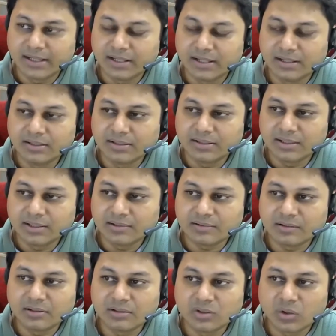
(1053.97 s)
then
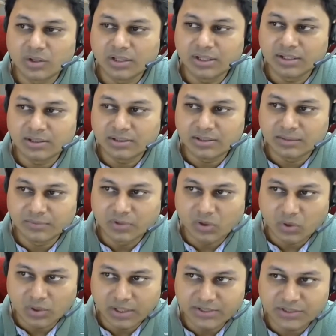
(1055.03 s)
this nonlinear, the
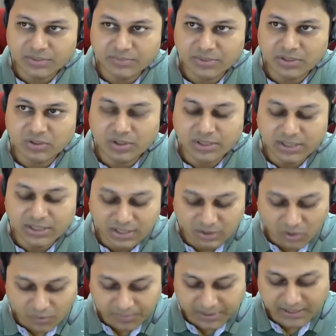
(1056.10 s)
knowledge of the
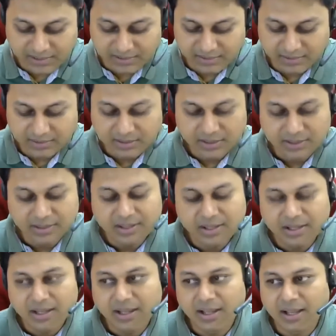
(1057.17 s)
nonlinear optics
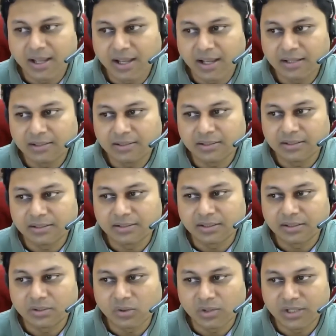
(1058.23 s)
and
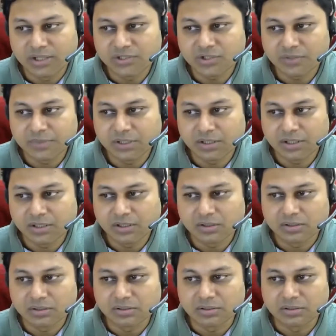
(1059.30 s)
the knowledge of the
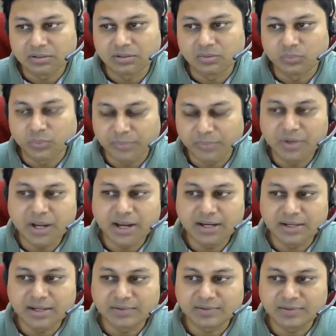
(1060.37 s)

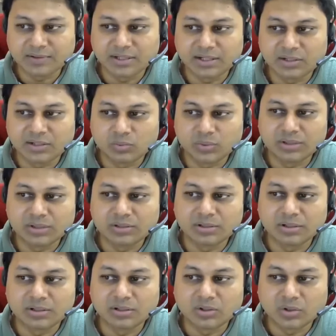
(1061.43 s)
waveguide associated with
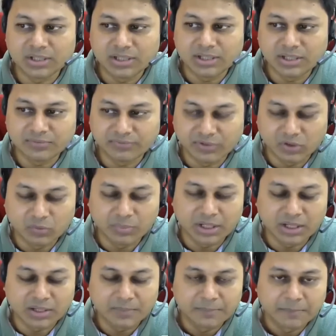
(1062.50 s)
the nonlinear
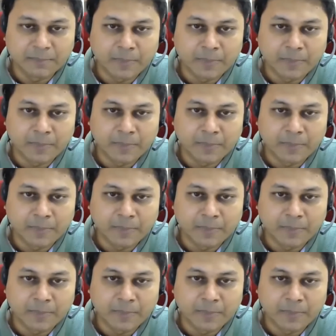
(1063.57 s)
phenomena